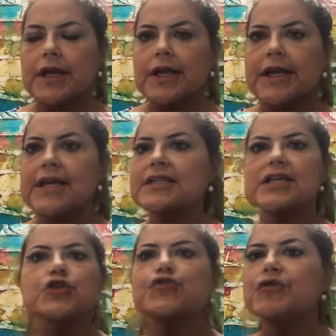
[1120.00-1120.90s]
He's
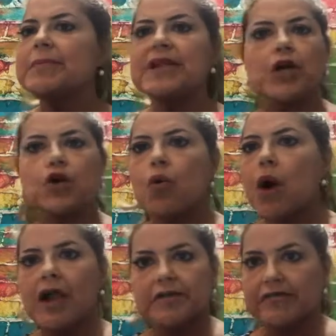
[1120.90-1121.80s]
extremely
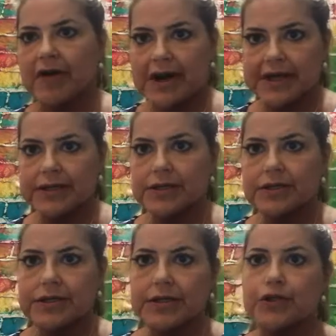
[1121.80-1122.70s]
unqualified
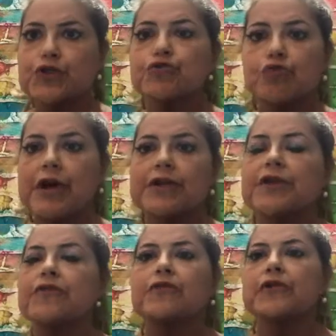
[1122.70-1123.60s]
to run
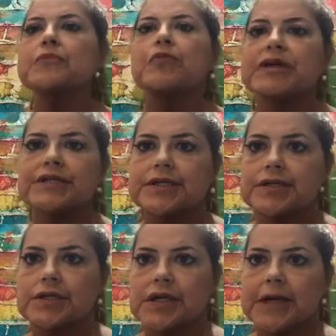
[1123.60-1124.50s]
for the
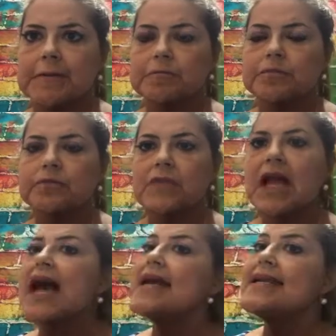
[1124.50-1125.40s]
presidency.
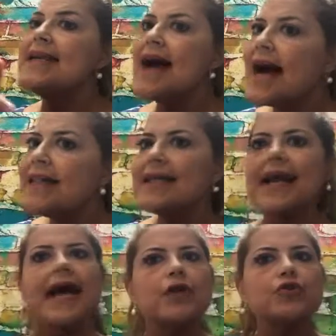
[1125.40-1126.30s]
Not that
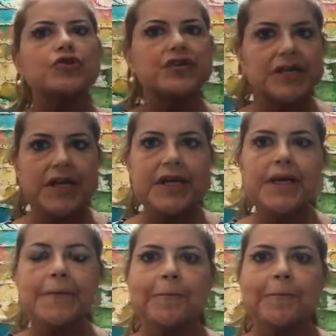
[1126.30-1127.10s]
I don't see